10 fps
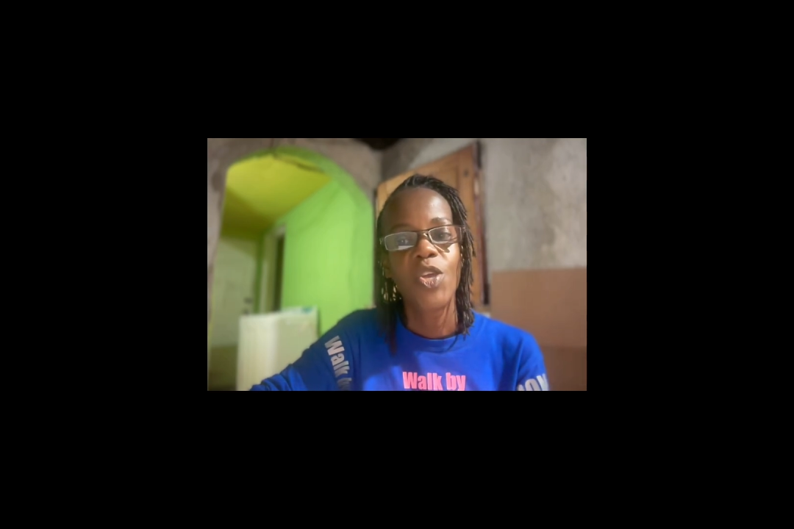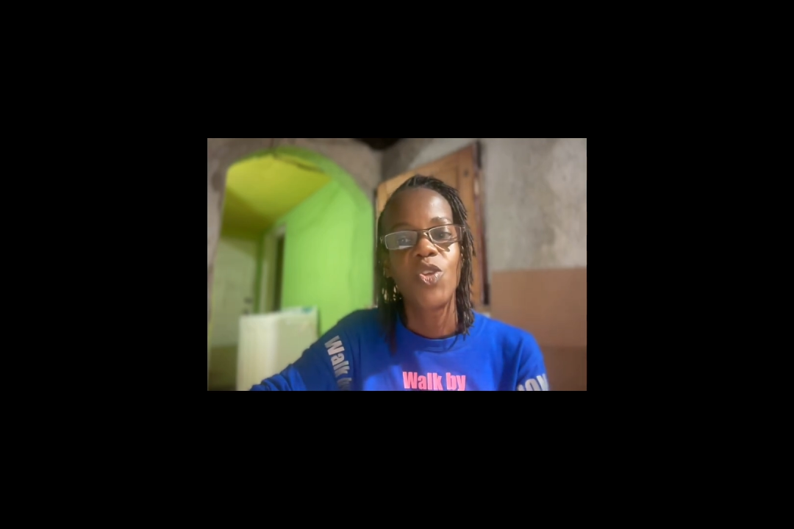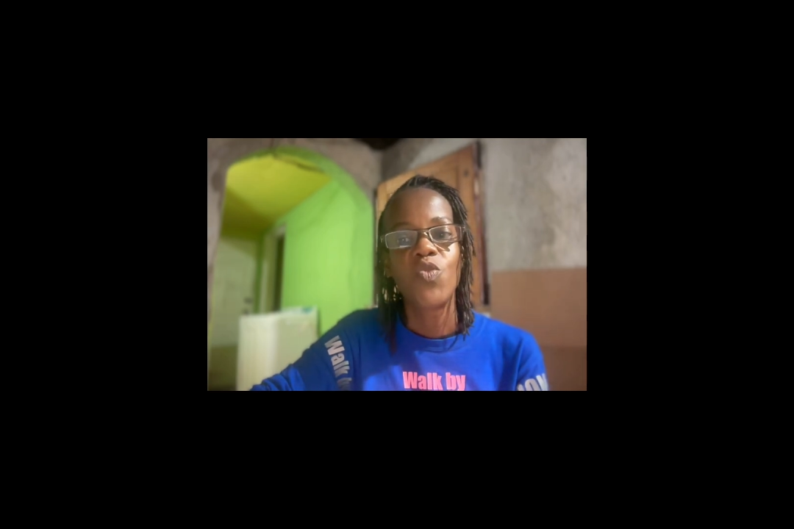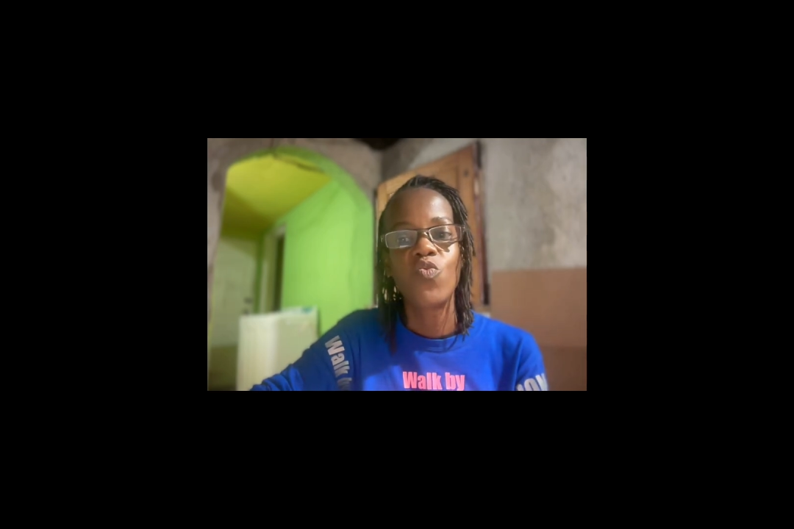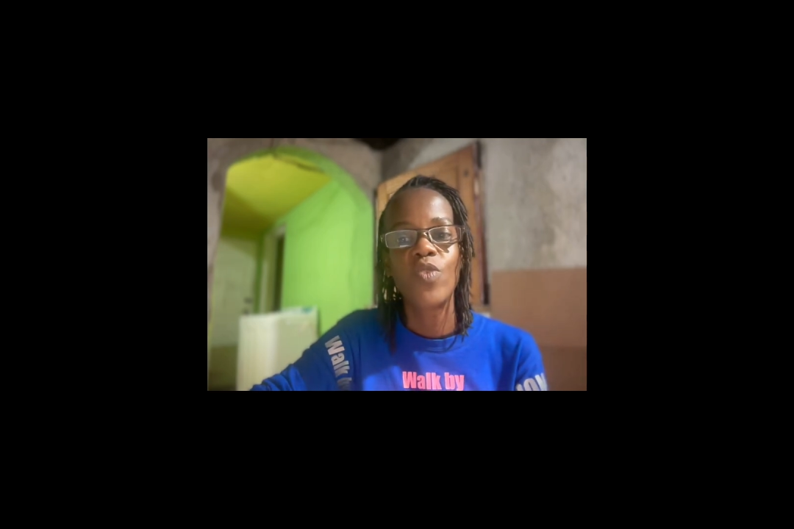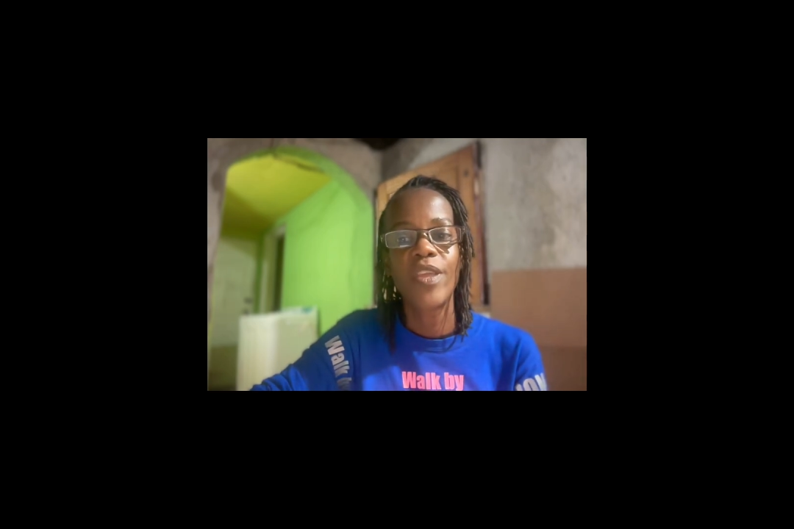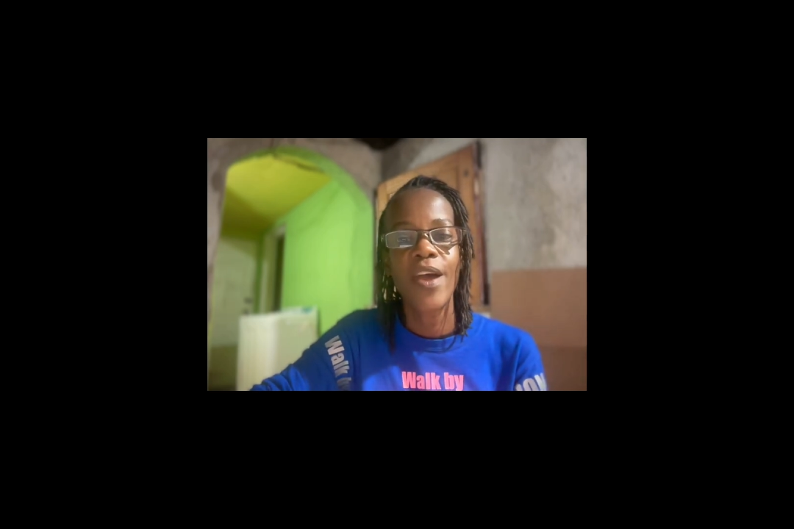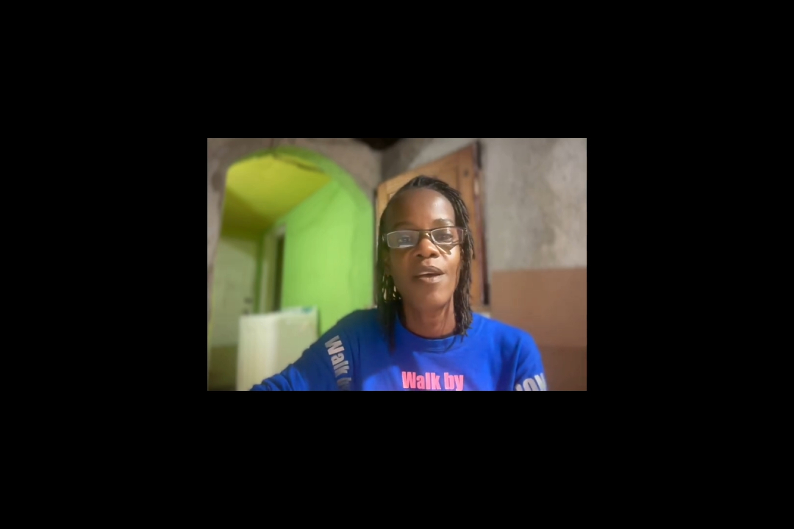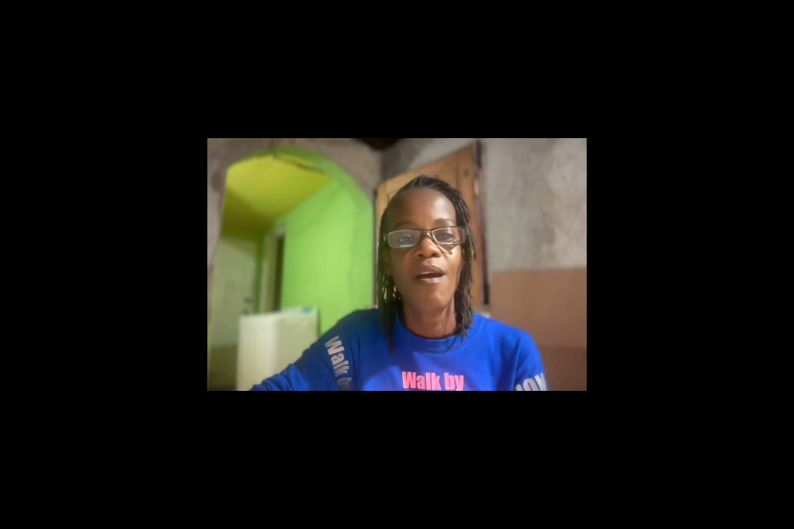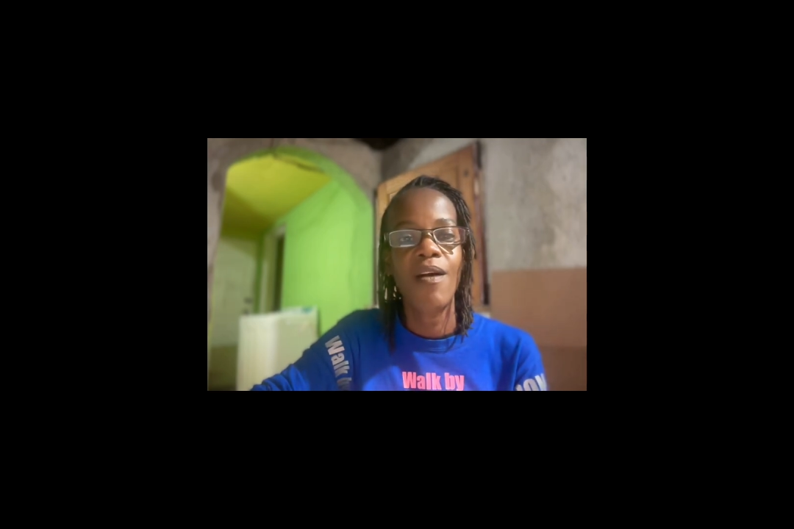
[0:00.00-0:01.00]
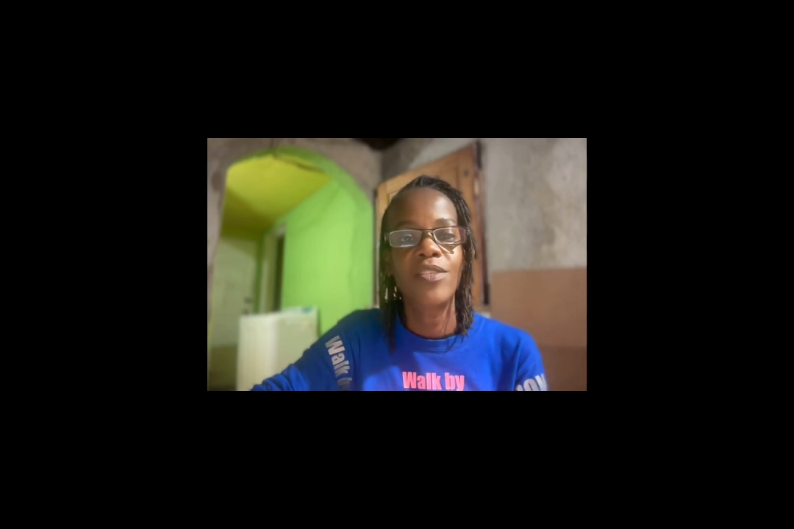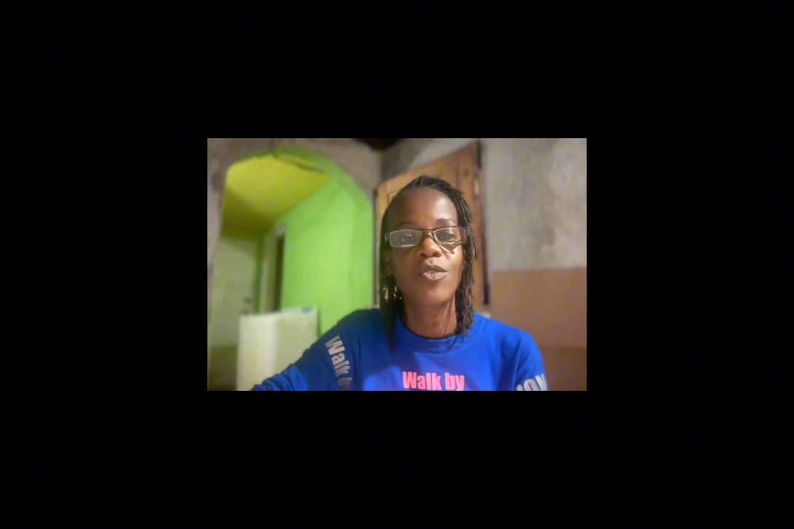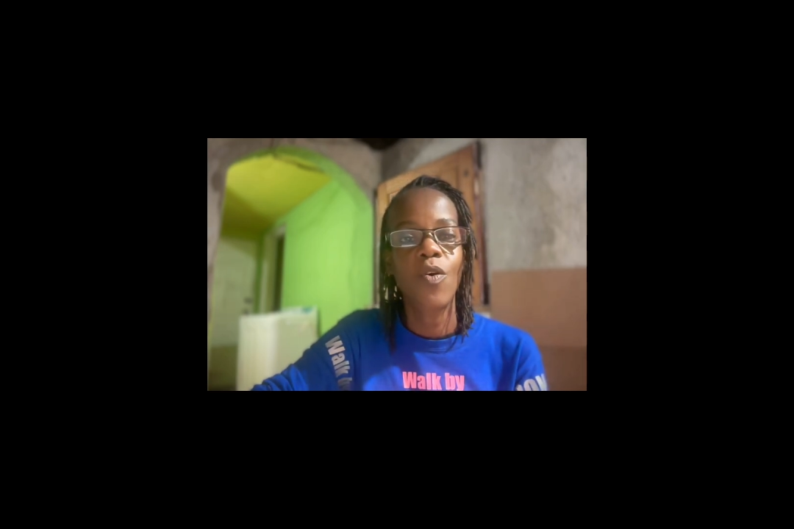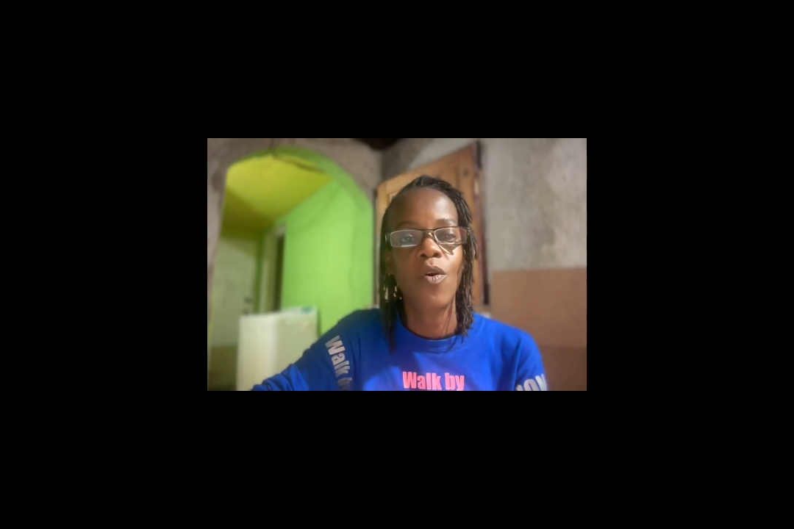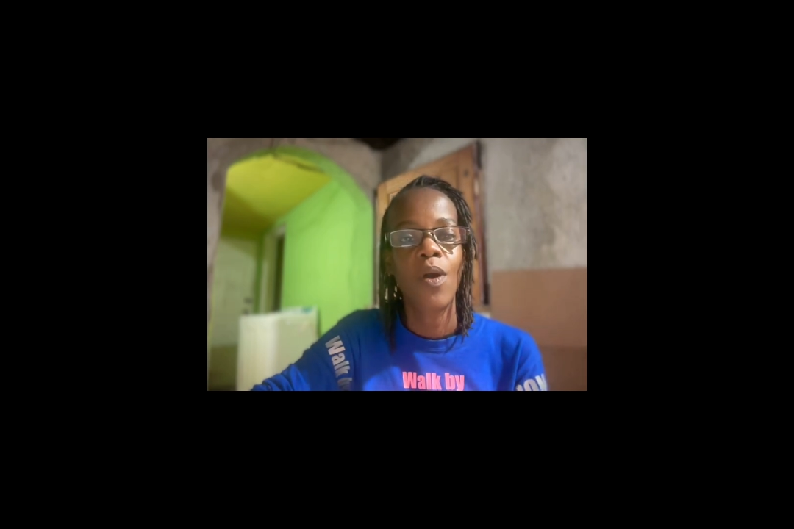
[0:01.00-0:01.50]
you can
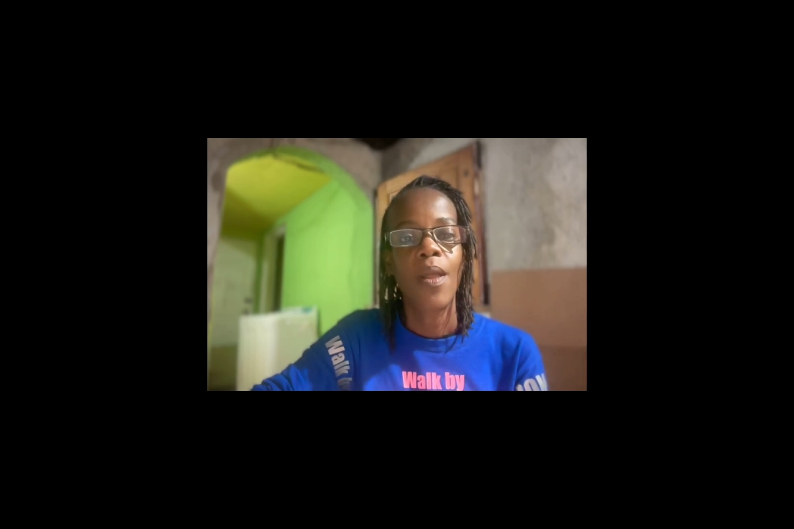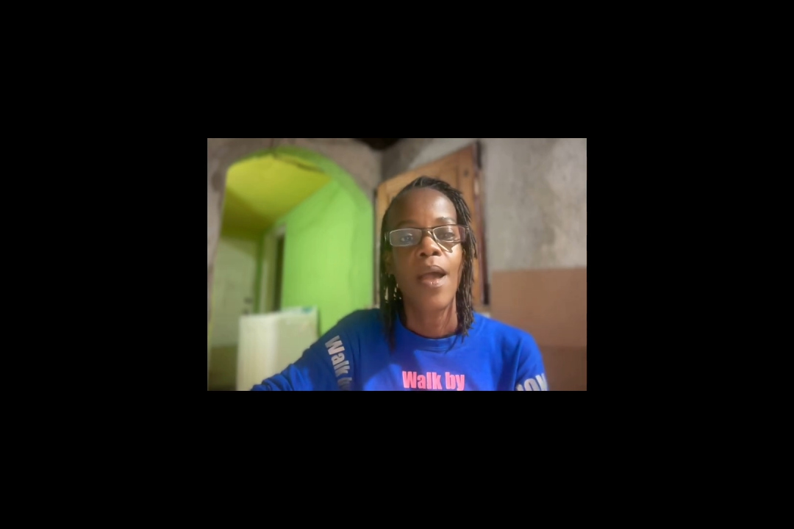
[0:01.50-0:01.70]
also,